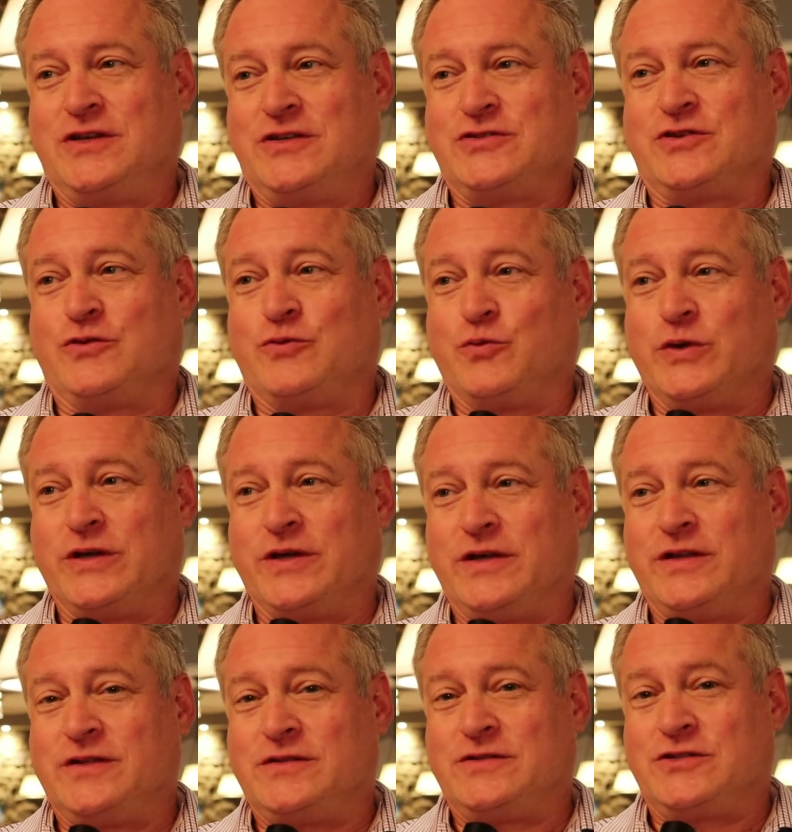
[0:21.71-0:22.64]
so
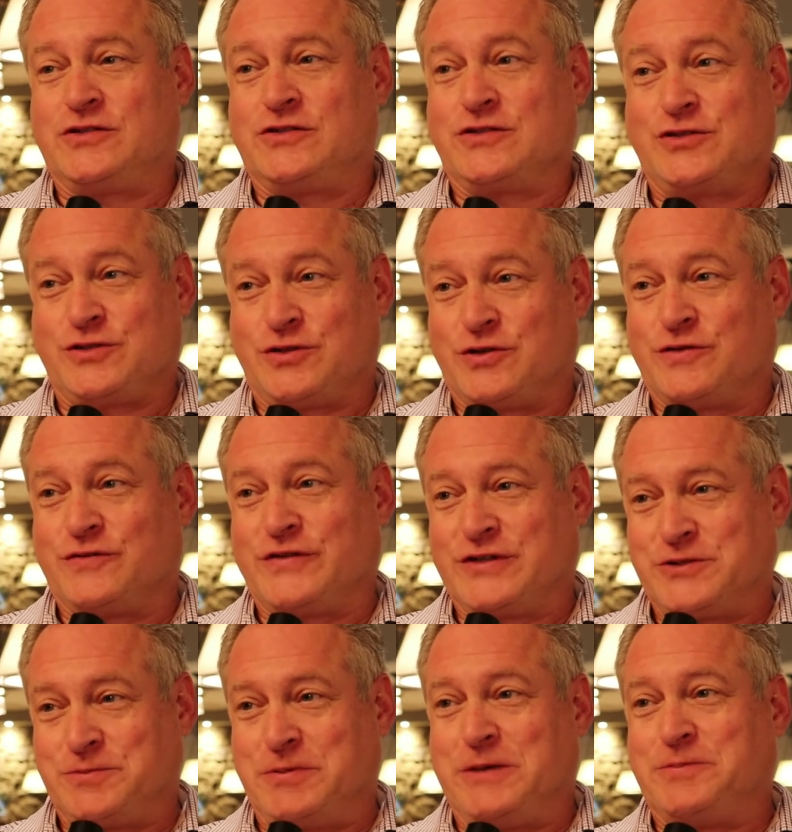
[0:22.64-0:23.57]
really to
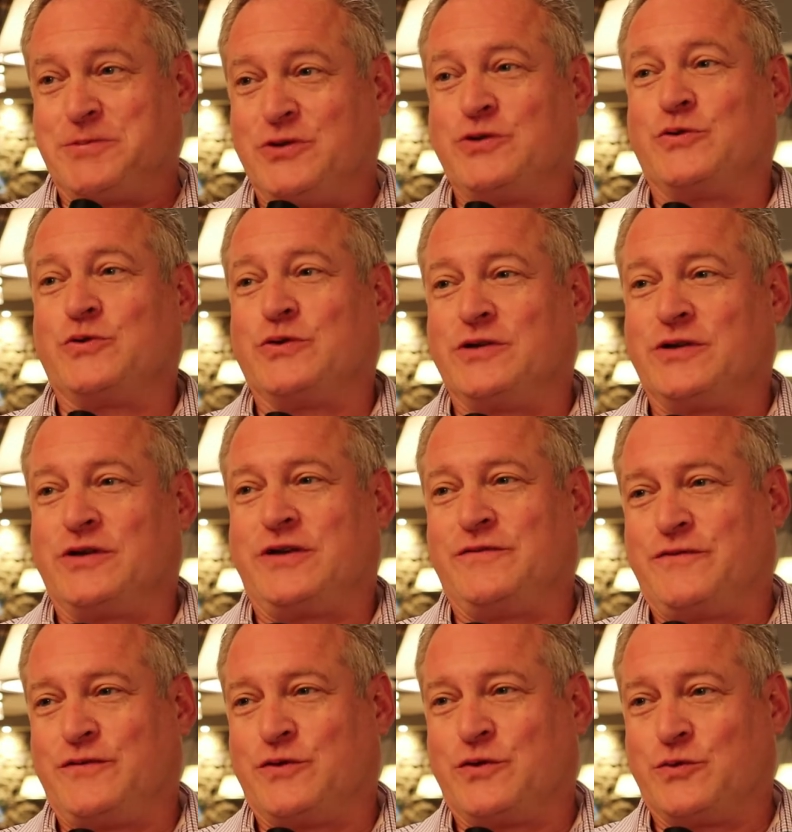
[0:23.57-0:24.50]
service people who are
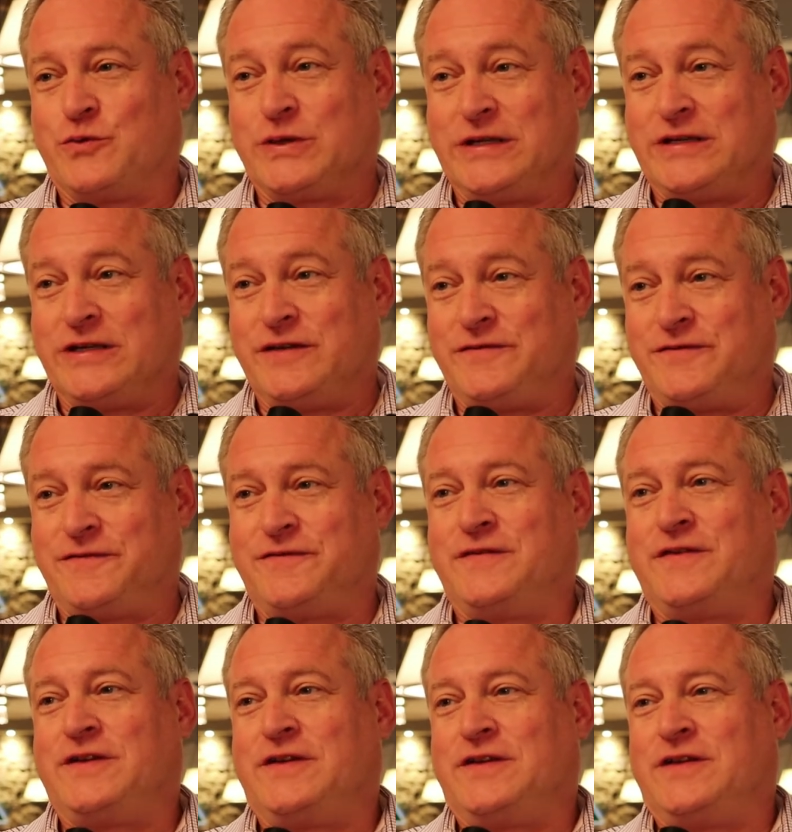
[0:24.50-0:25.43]
looking for relief.